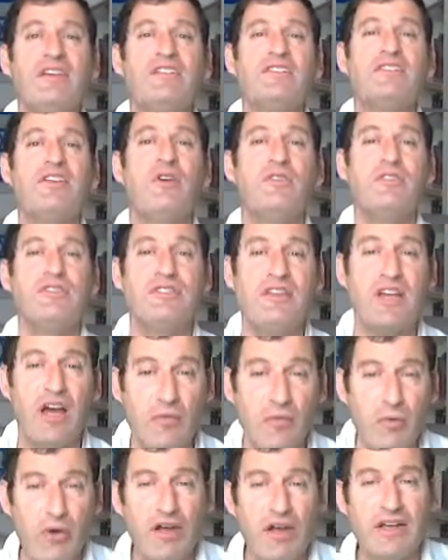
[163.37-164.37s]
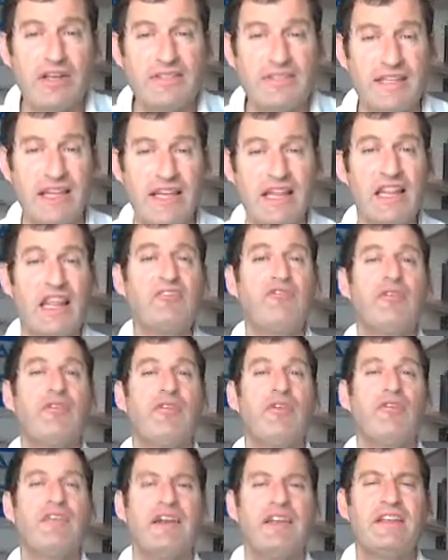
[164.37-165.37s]
So some want to say, like Rav
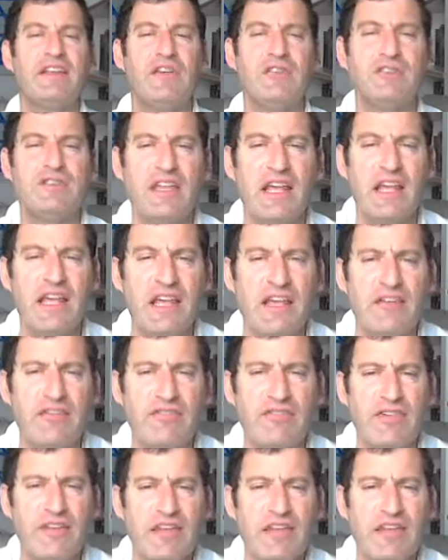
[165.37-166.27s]
Avadya Yosef,